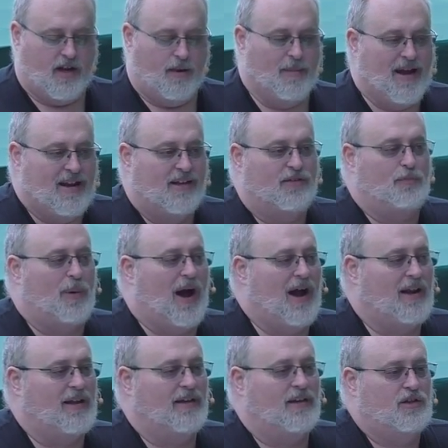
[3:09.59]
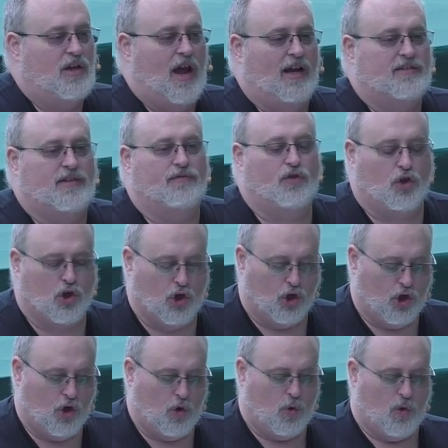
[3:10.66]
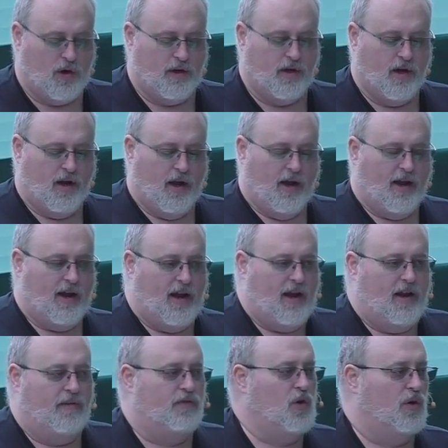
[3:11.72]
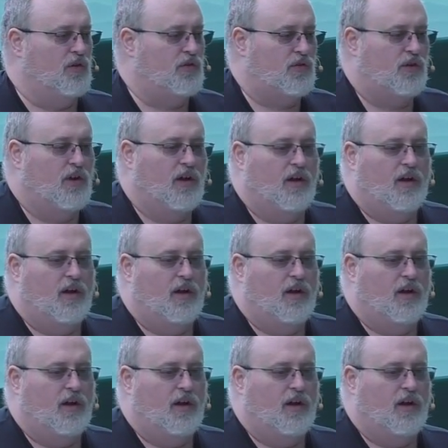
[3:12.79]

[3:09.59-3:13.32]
and it made his body as if to glow. And, and of course,